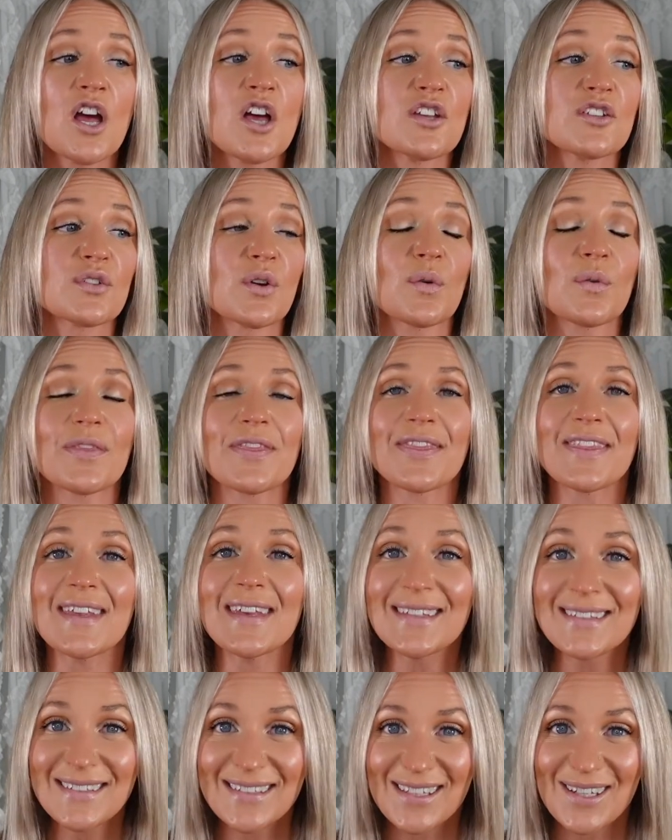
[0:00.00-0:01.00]
So
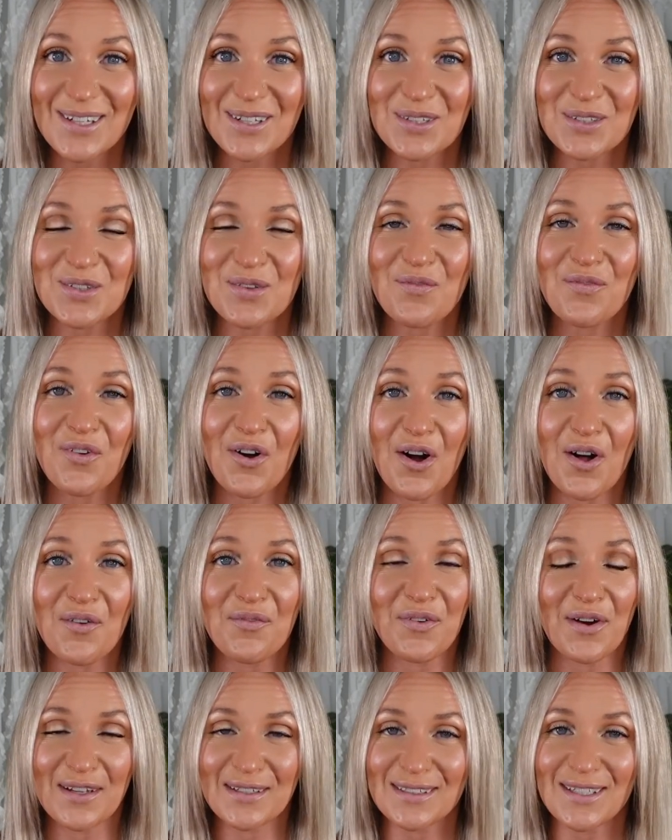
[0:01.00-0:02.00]
this year's fall
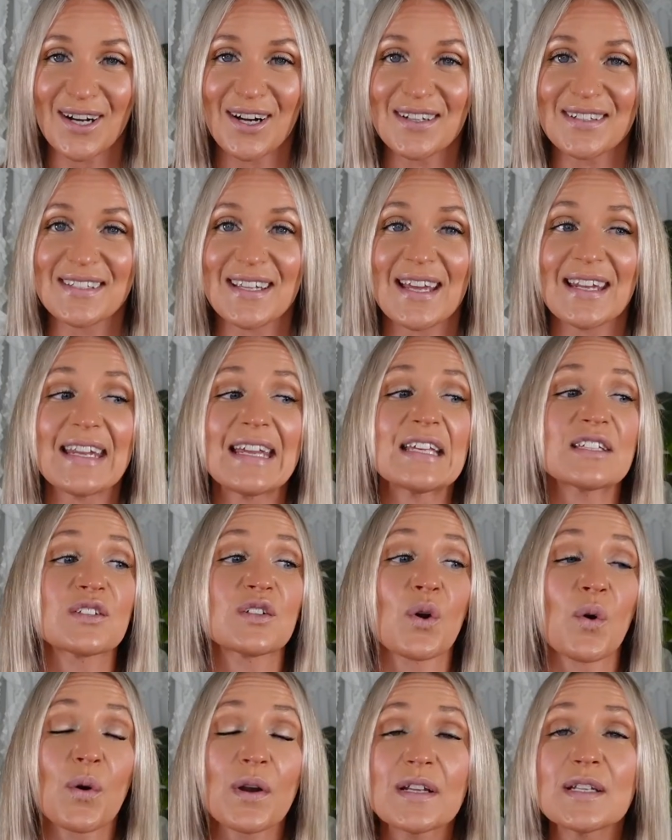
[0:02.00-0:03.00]
fun content is
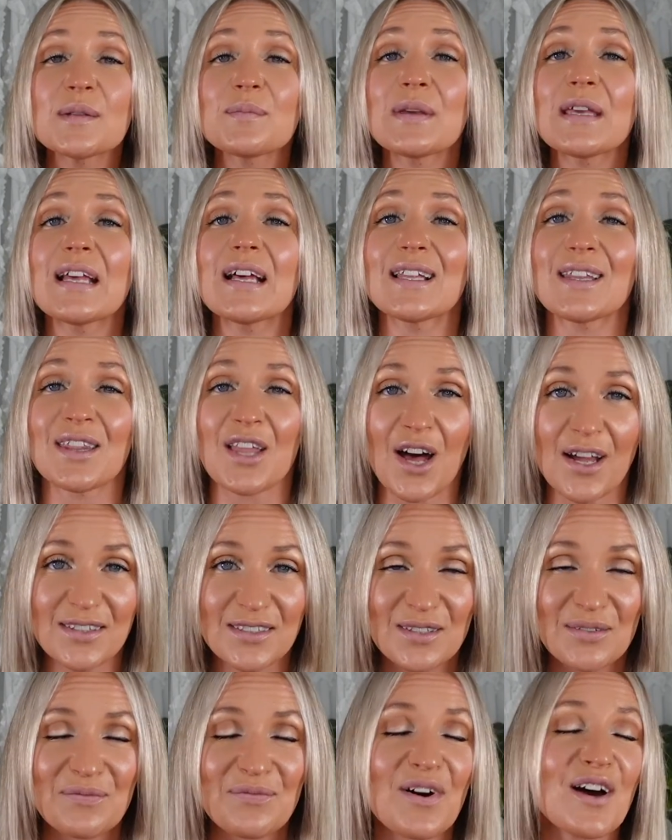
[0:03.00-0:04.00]
going to be lots
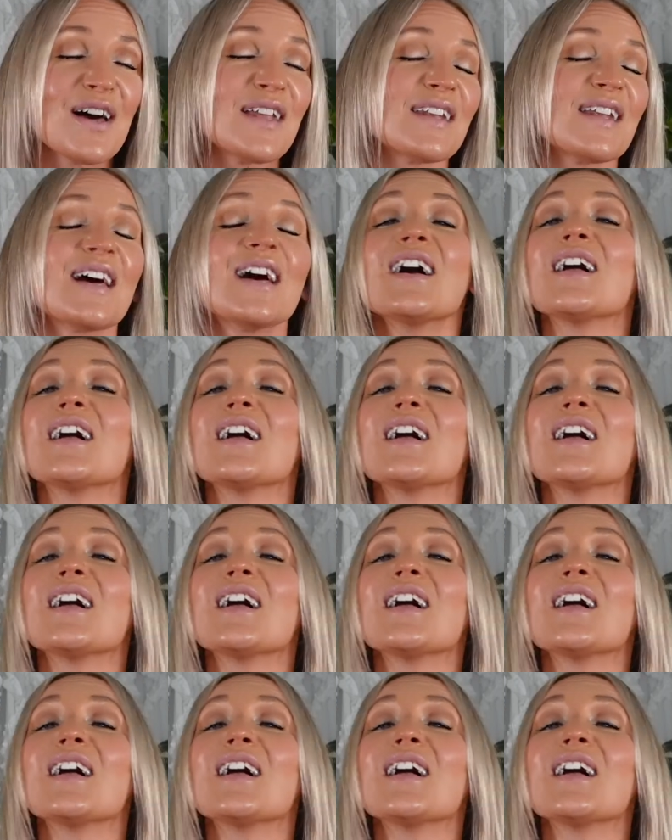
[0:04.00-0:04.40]
of fun,